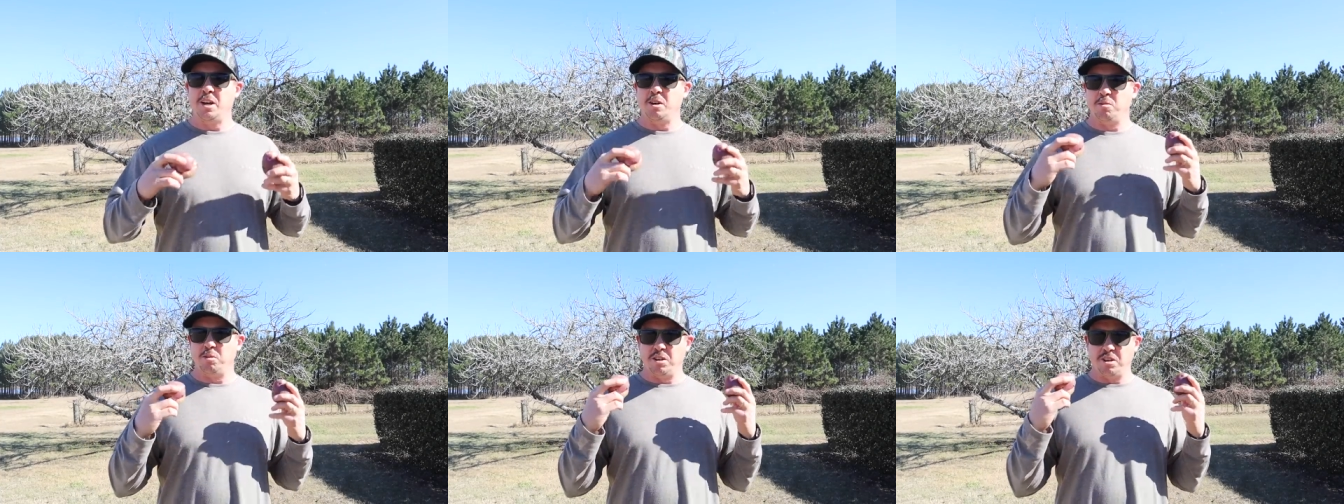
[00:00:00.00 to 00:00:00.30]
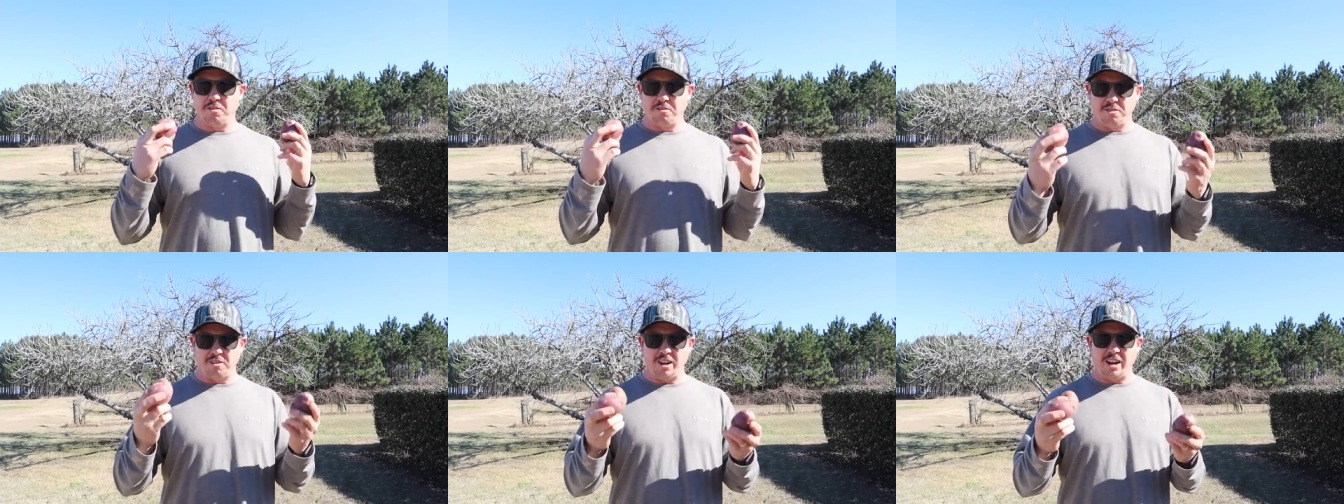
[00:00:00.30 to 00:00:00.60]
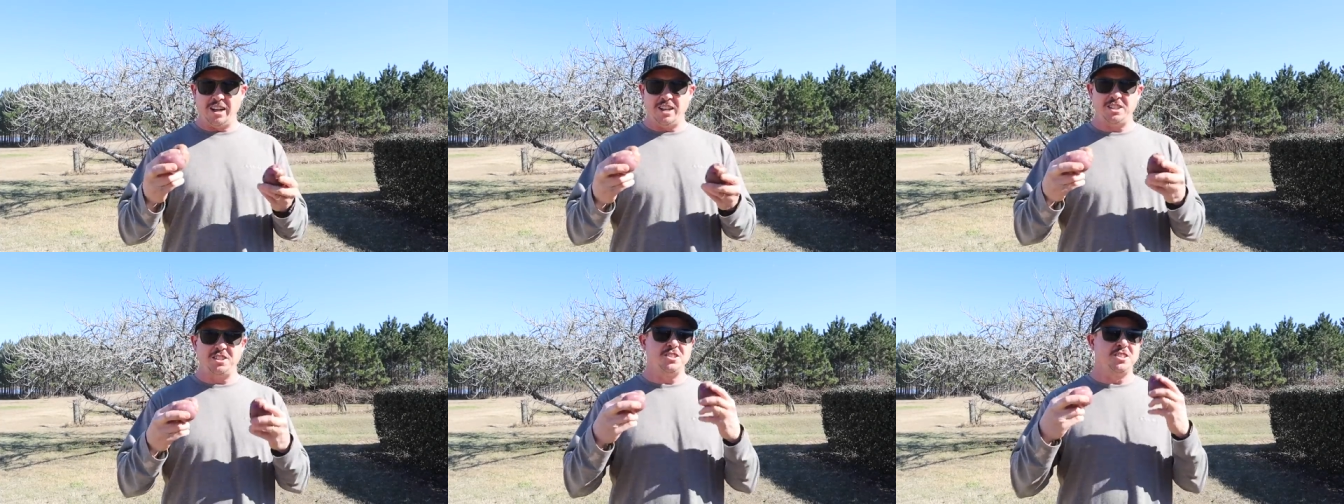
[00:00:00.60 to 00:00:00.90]
with a
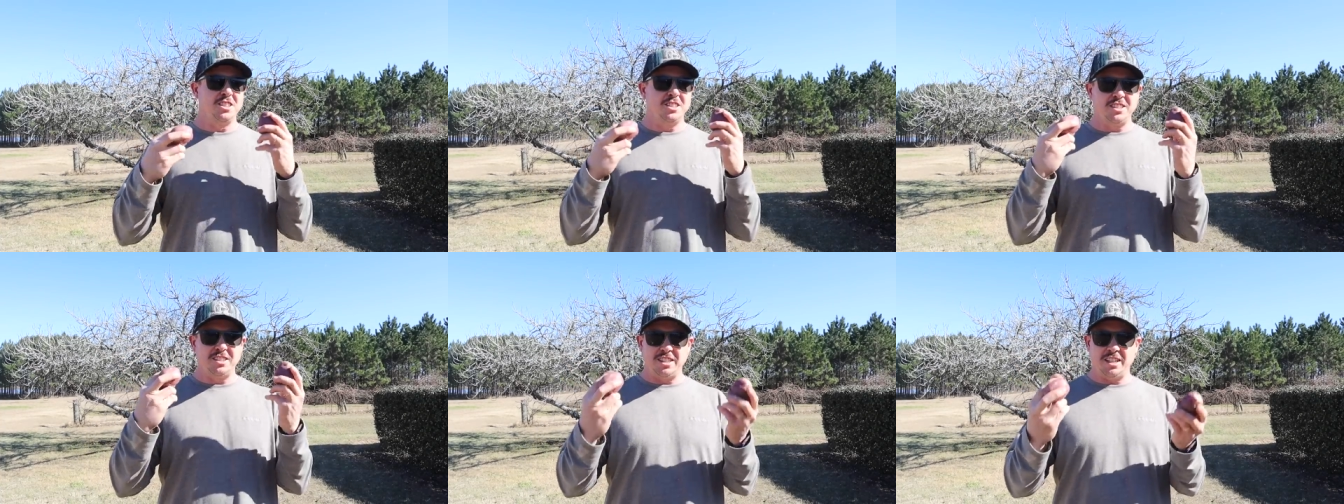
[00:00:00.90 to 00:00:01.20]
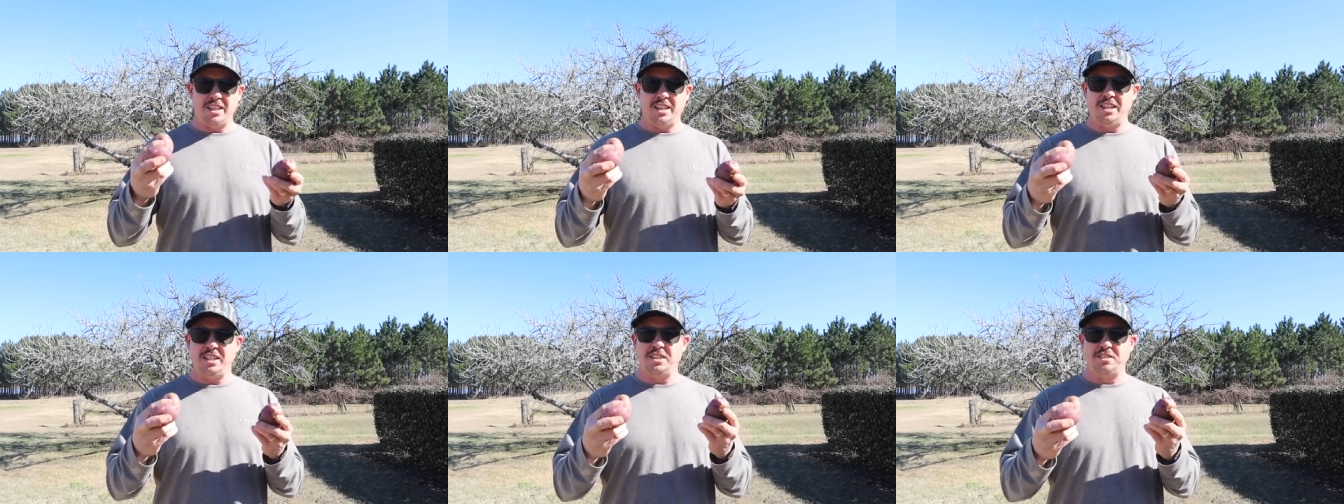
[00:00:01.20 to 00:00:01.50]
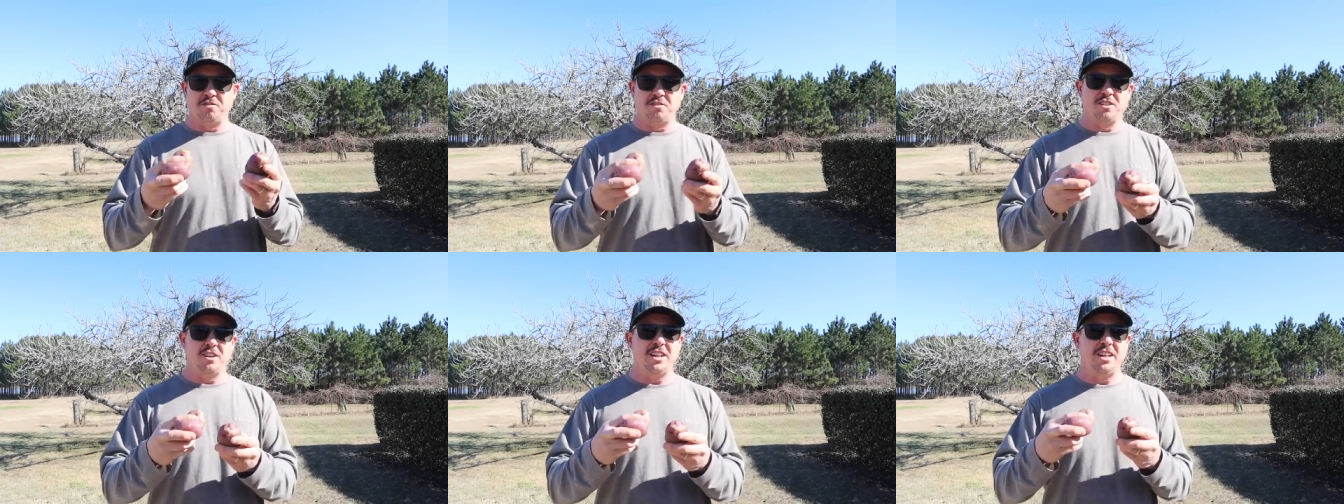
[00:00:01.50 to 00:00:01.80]
fresh,
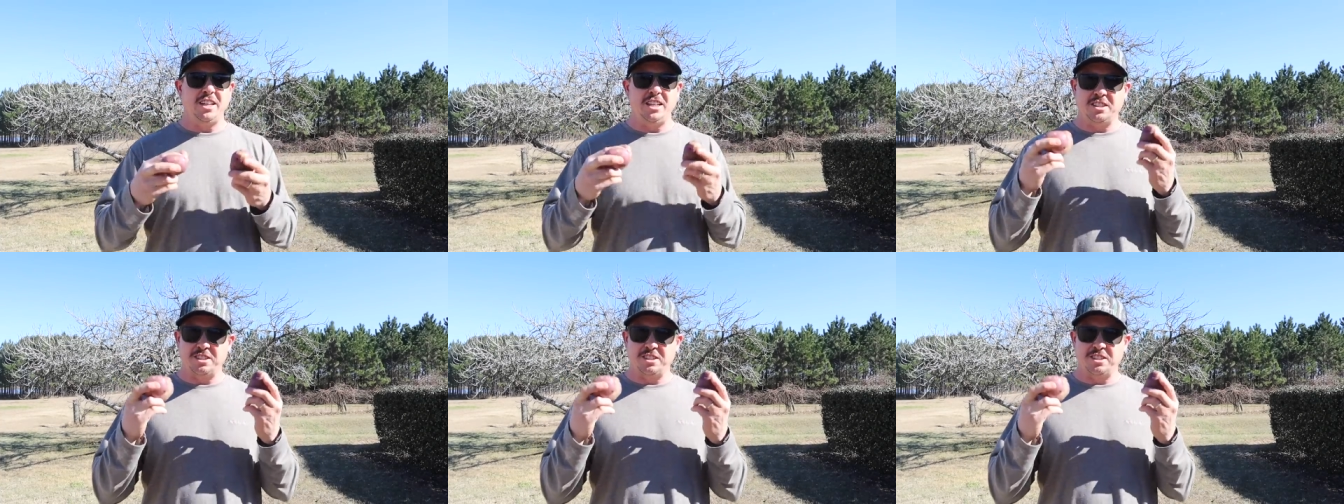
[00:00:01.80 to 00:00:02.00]
disease-free,